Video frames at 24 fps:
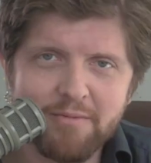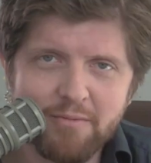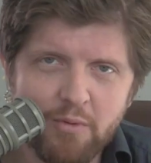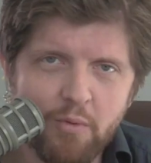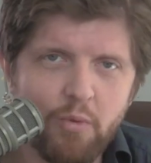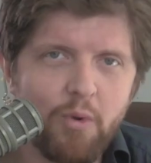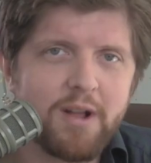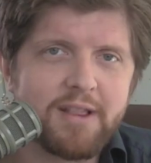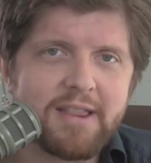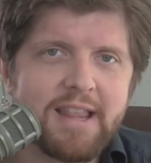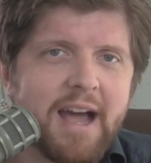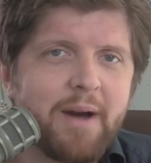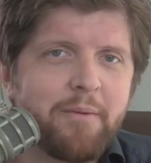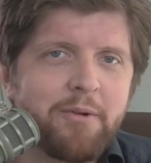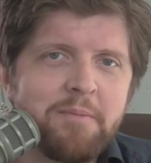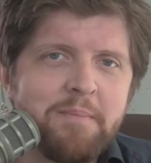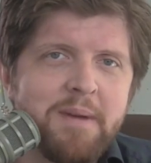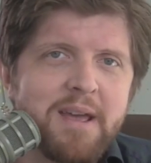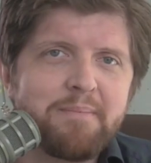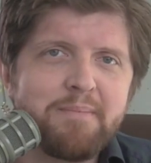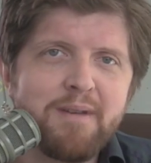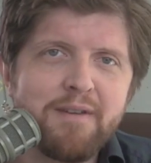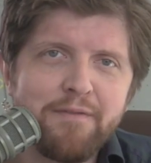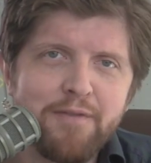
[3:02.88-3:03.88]
what that would
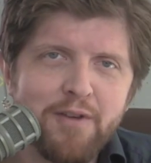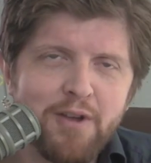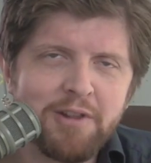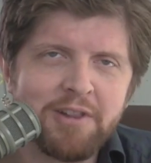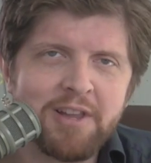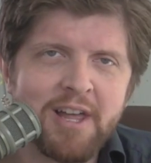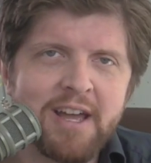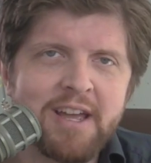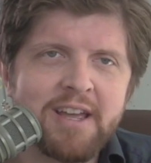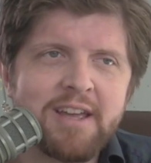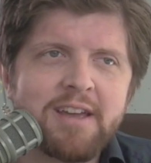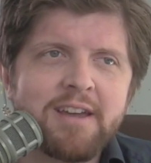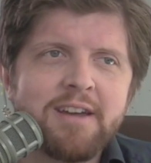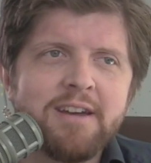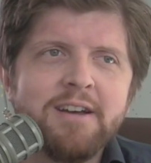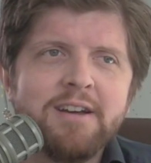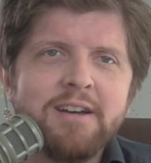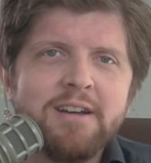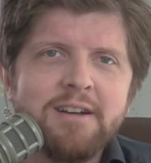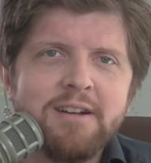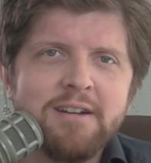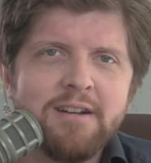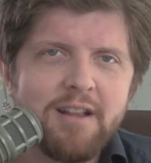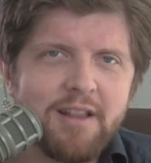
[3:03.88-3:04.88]
make me feel like.
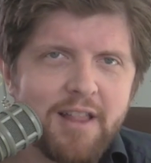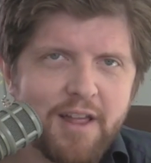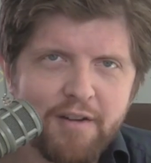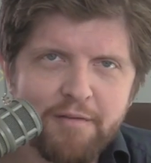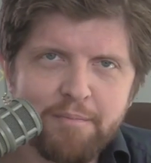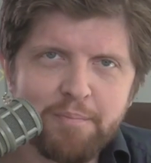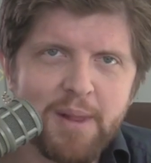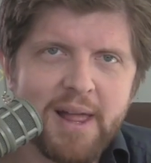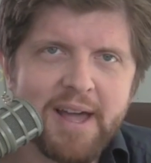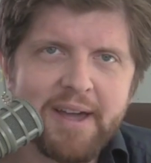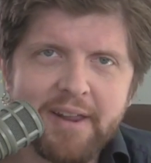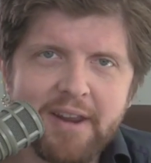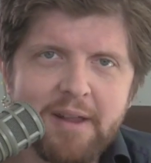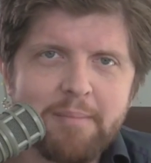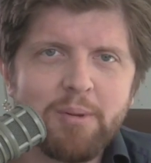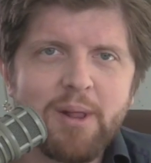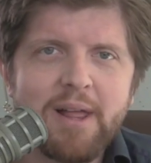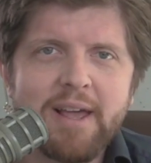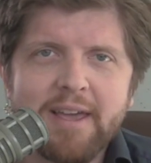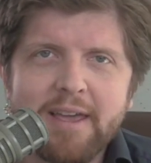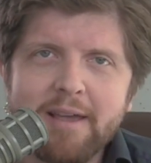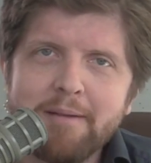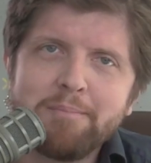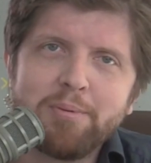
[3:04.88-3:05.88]
A lot of blankety
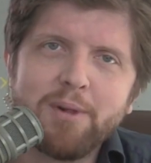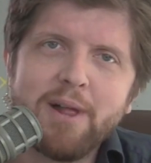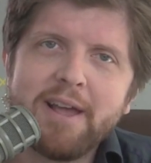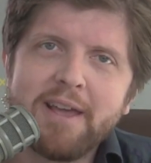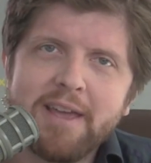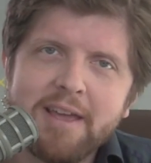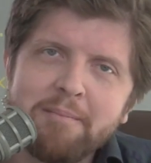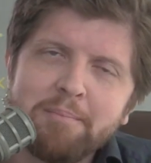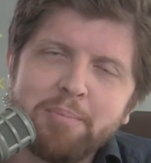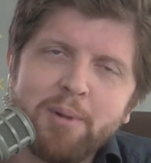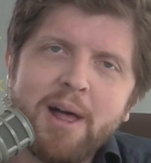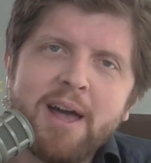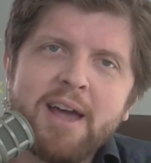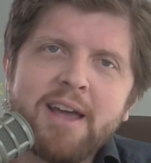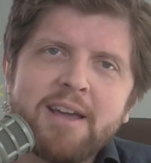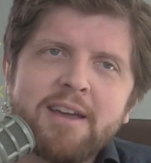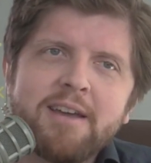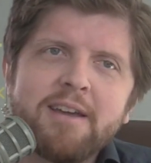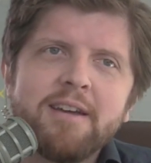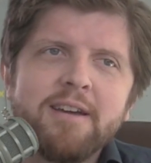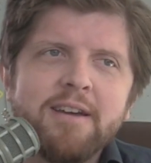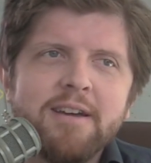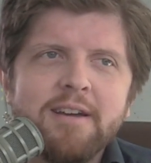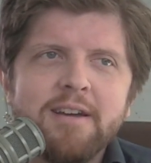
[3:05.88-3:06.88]
blanking blanking
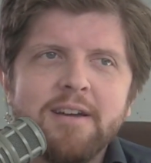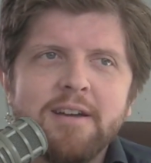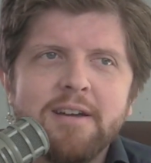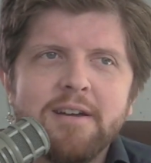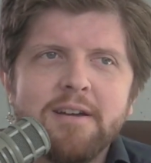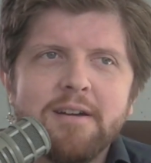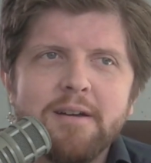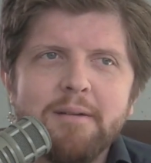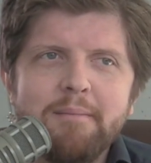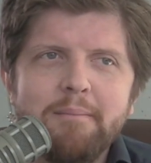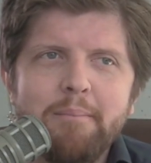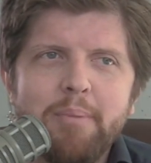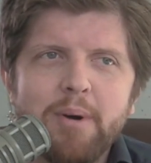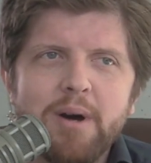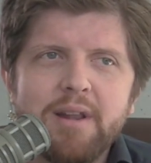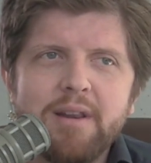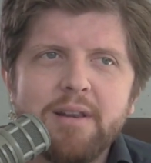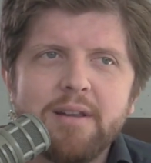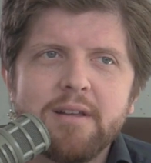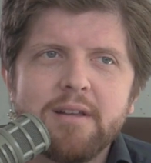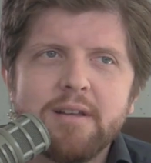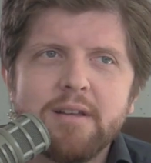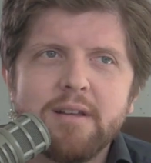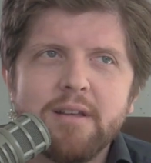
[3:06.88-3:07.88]
blank. But
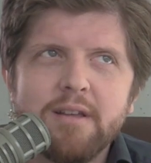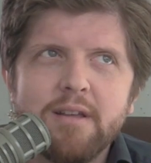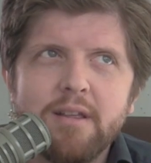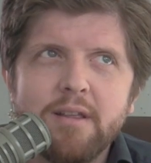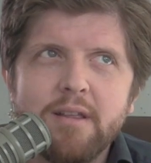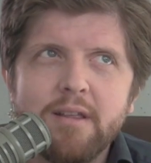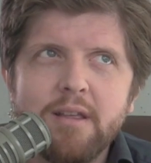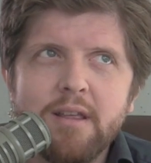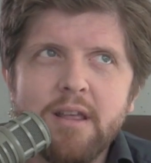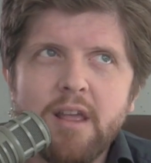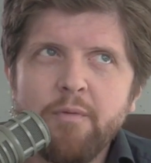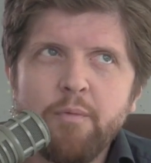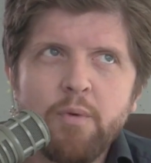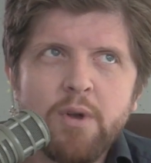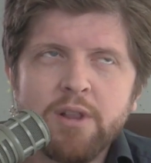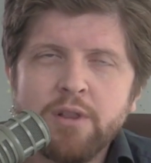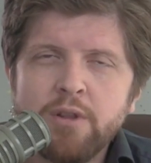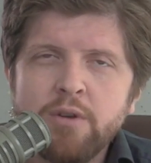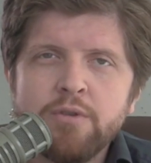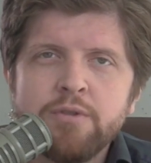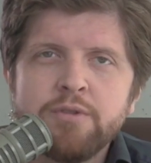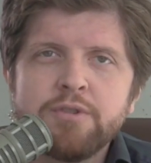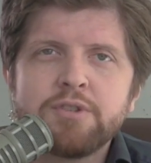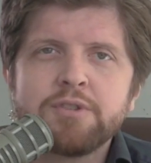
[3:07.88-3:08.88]
if we
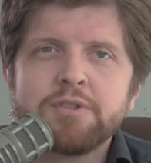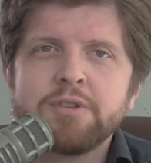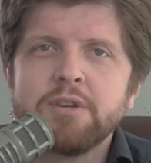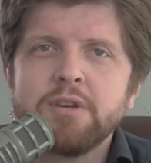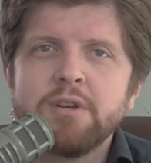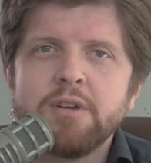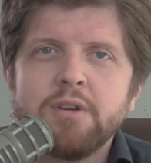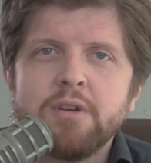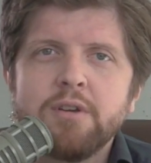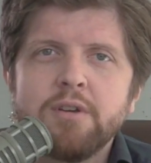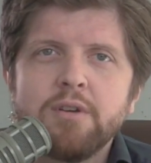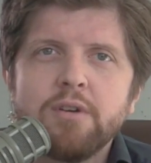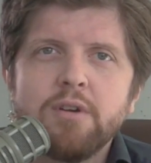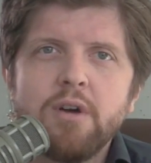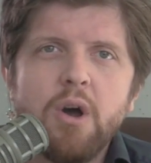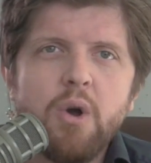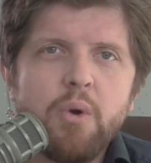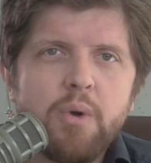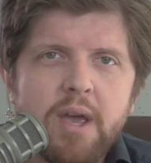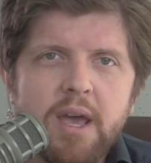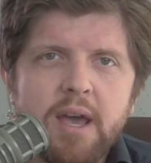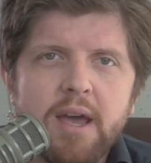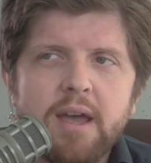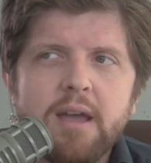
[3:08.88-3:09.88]
lose,
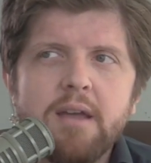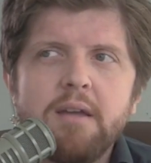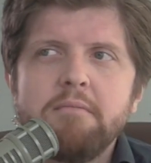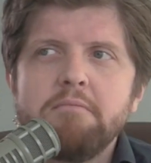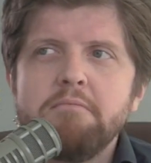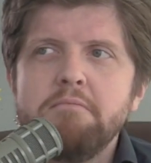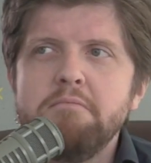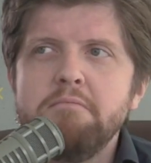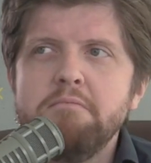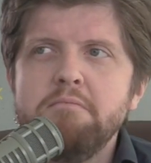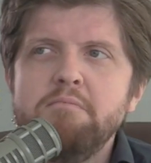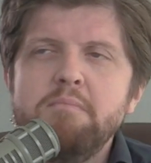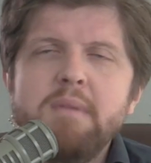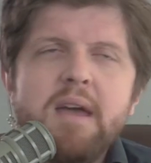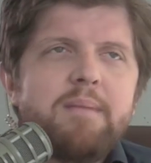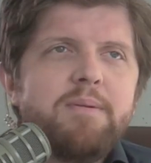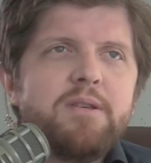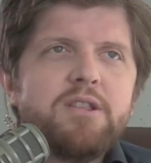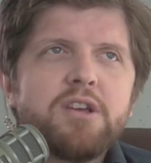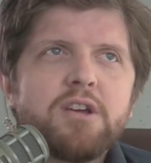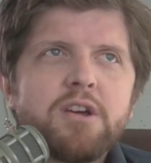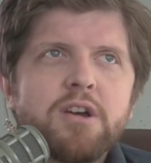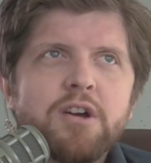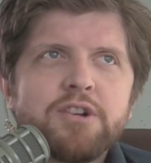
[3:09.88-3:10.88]
okay, maybe
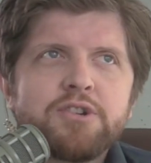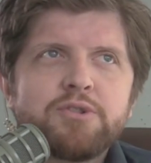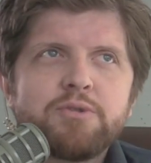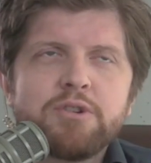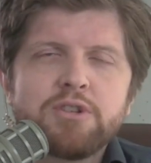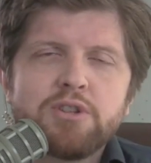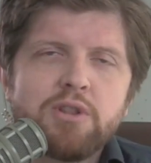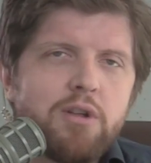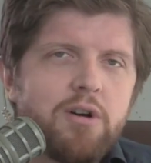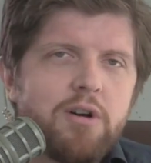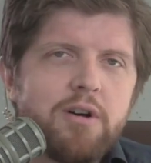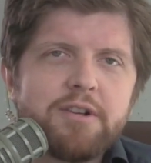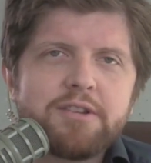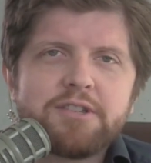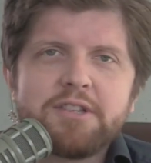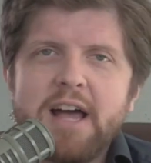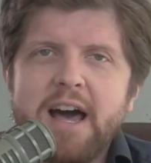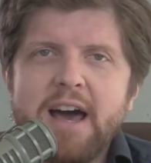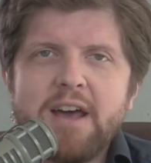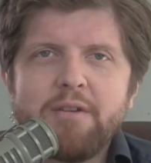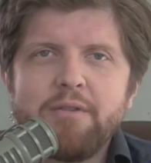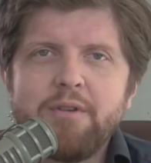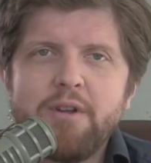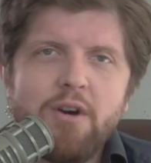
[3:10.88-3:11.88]
the country's lost,
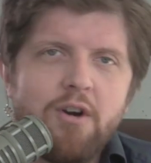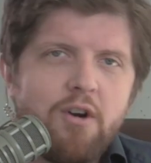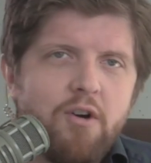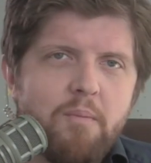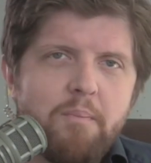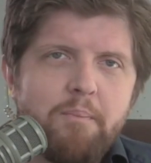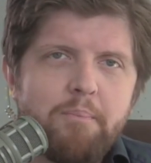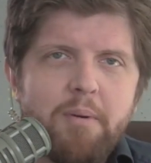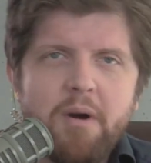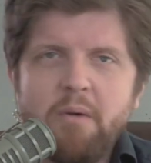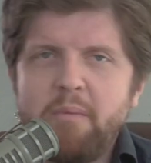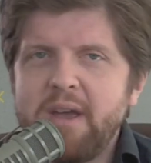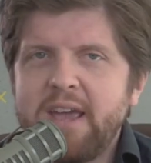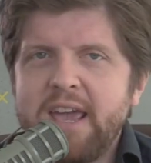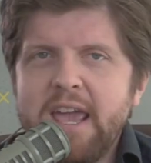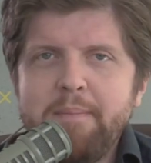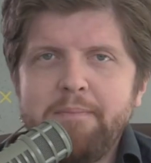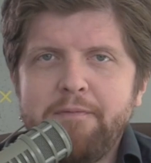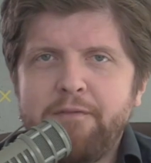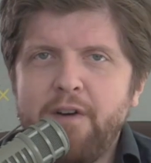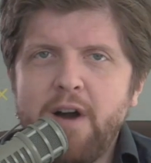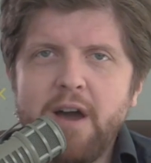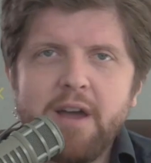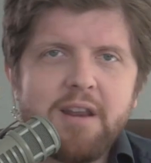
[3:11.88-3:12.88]
I don't know, but we keep
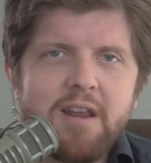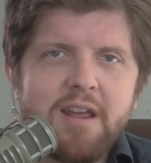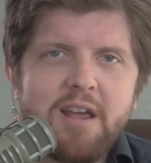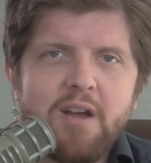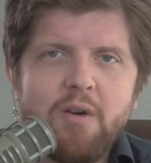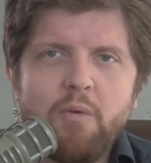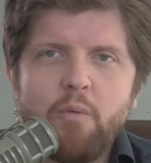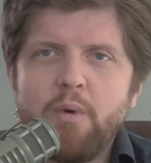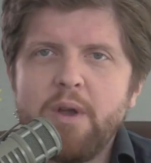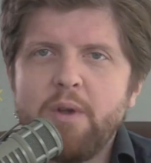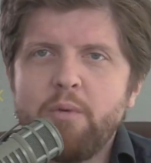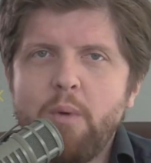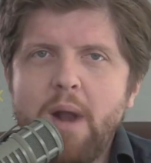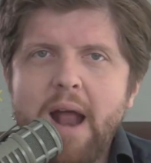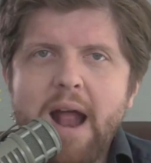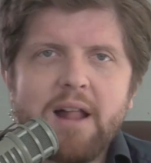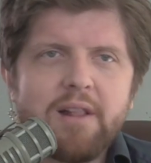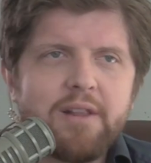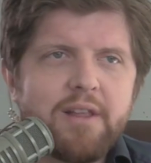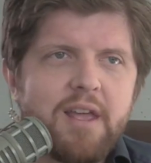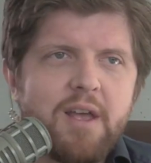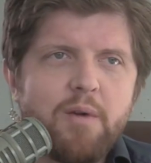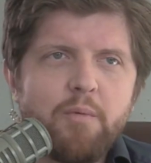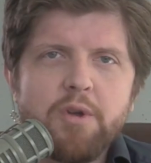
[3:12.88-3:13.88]
fighting, we
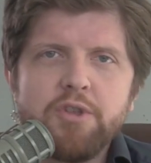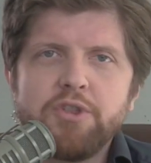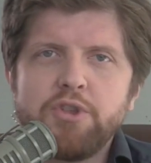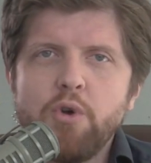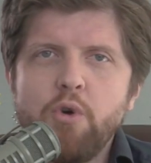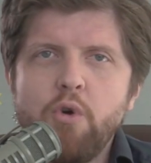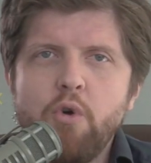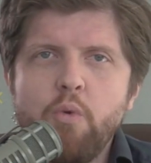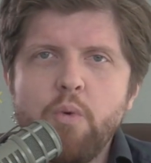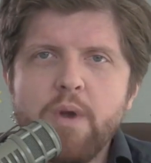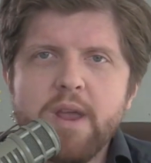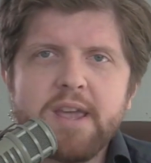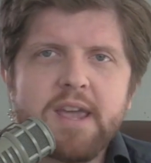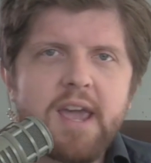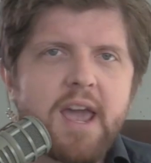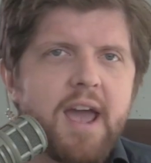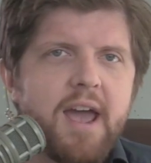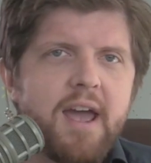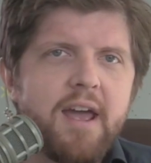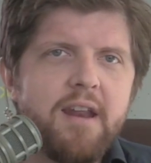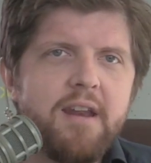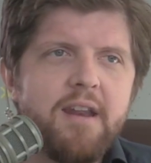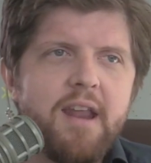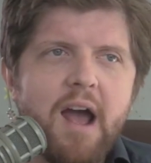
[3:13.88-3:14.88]
rally, we do what we
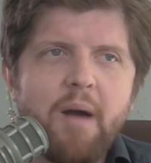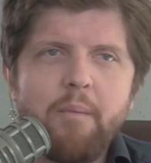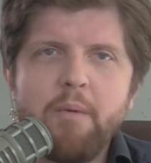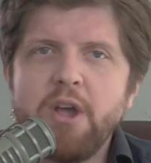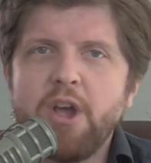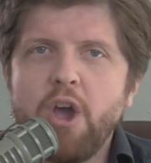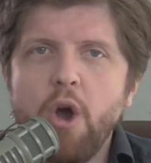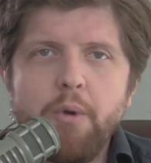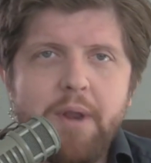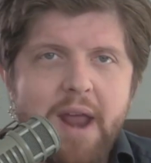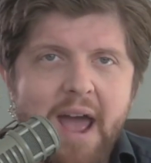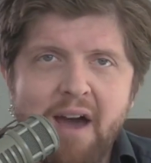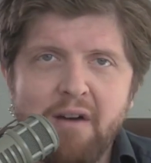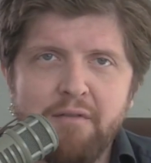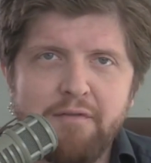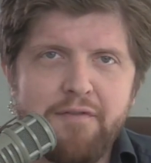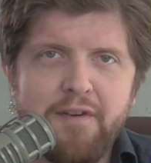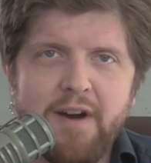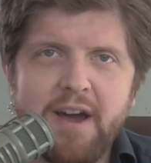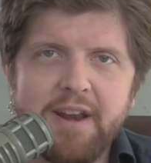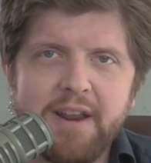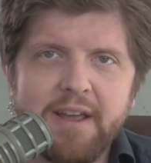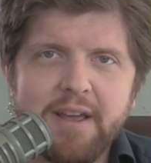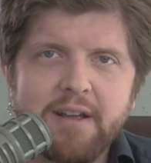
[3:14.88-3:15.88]
can, and we go down
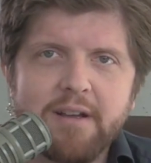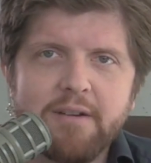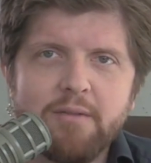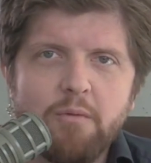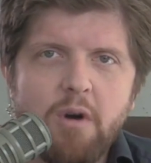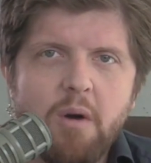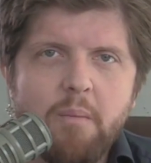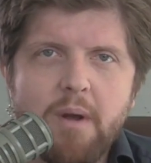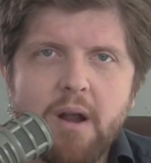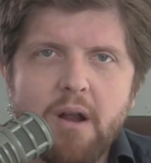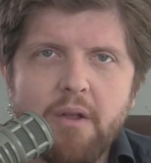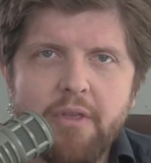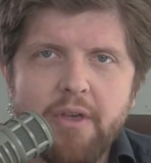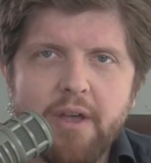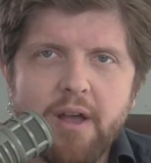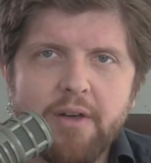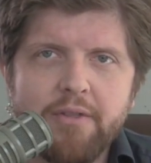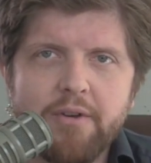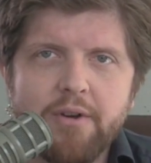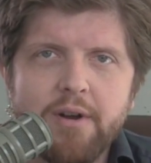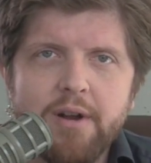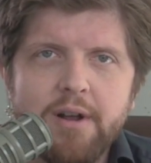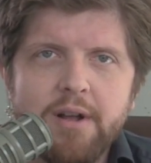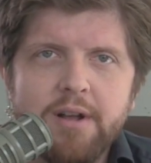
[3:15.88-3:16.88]
fighting one way or the other.